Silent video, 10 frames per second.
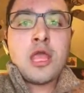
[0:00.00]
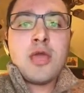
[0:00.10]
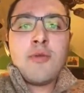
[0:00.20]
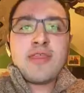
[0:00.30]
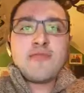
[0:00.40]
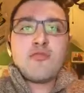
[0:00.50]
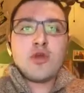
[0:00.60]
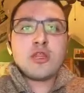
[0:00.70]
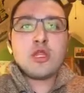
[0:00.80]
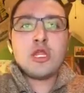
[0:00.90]
Your weather
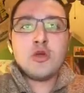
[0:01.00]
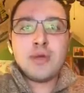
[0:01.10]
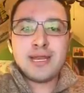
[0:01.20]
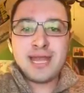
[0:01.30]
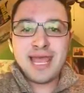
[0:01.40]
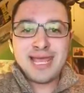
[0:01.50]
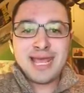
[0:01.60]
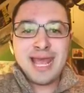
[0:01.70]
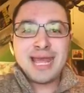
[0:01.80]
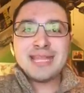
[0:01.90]
for tonight,
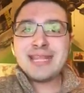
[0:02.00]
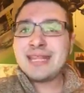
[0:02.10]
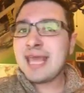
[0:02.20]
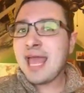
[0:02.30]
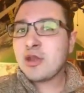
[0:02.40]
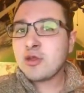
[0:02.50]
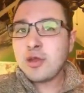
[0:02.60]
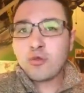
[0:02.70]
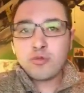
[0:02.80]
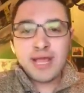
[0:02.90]

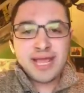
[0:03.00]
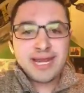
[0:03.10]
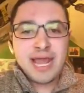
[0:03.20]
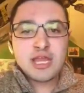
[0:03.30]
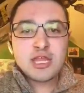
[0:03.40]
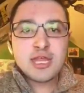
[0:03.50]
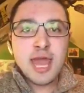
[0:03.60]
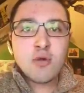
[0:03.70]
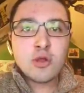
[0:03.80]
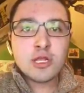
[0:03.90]
scattered rain
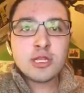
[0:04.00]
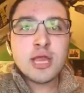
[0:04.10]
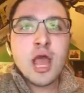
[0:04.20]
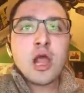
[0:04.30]
showers,